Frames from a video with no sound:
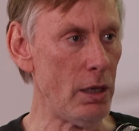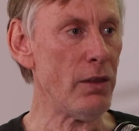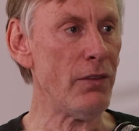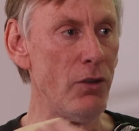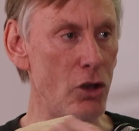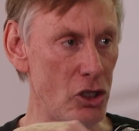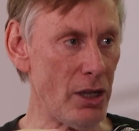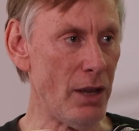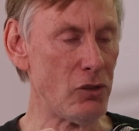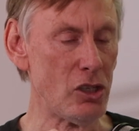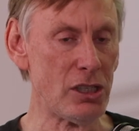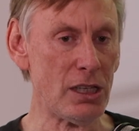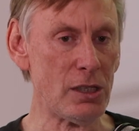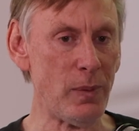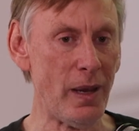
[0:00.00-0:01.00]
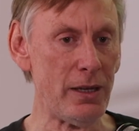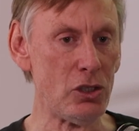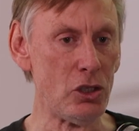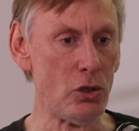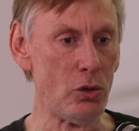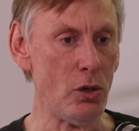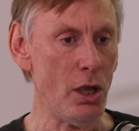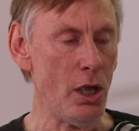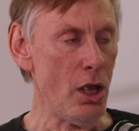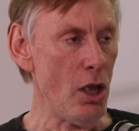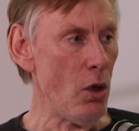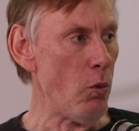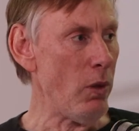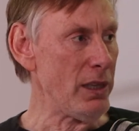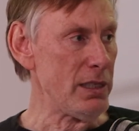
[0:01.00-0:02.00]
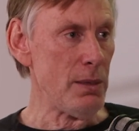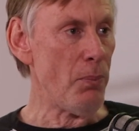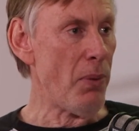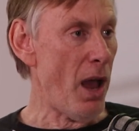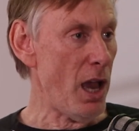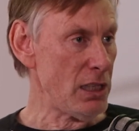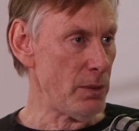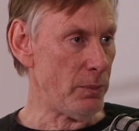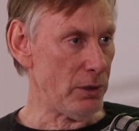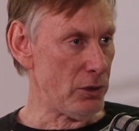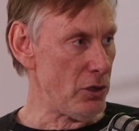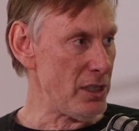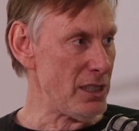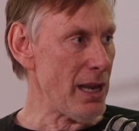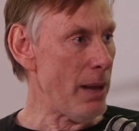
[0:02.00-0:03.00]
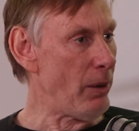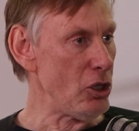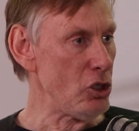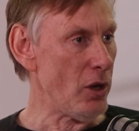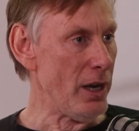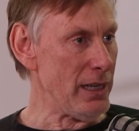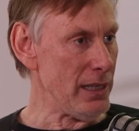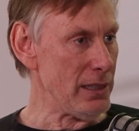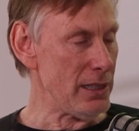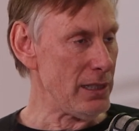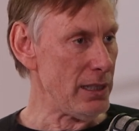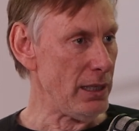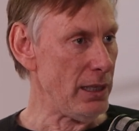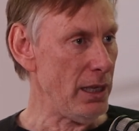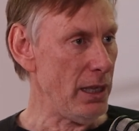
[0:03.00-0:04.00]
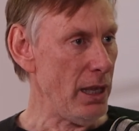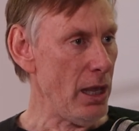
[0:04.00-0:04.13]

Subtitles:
the version I've just explained to you, well, it's impossible to establish your identity.